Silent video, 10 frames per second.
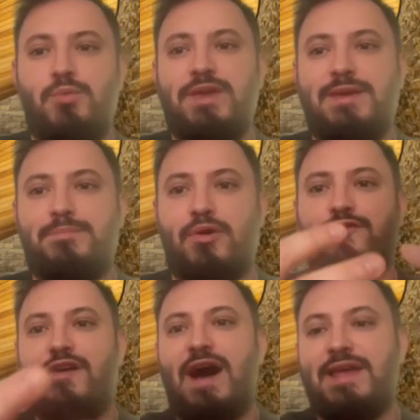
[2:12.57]
we
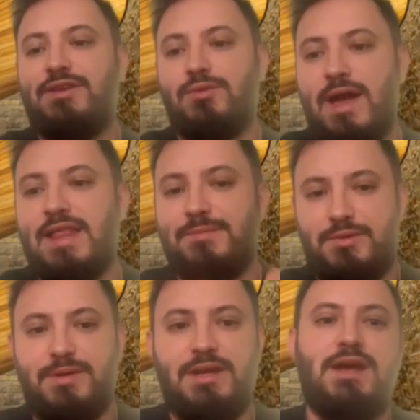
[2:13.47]
provide to
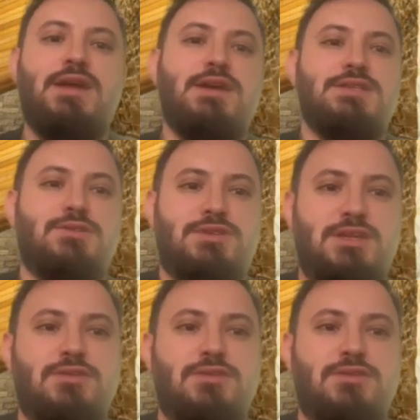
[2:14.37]
LMArena so they